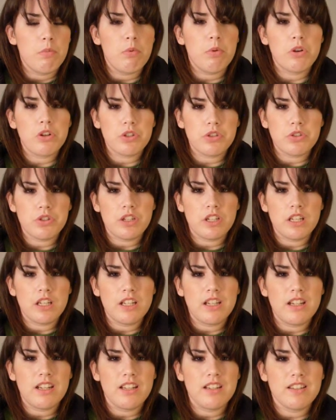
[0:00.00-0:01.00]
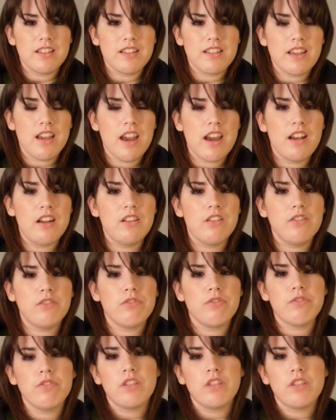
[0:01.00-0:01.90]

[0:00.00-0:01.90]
portrait is kind of